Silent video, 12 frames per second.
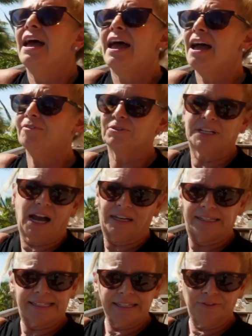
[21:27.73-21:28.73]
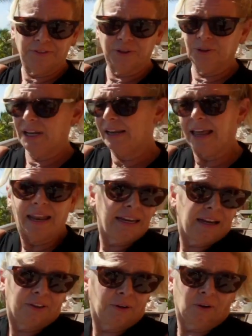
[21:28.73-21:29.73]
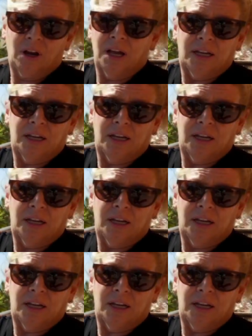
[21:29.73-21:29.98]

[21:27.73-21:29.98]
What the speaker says: every kind of seafood and any other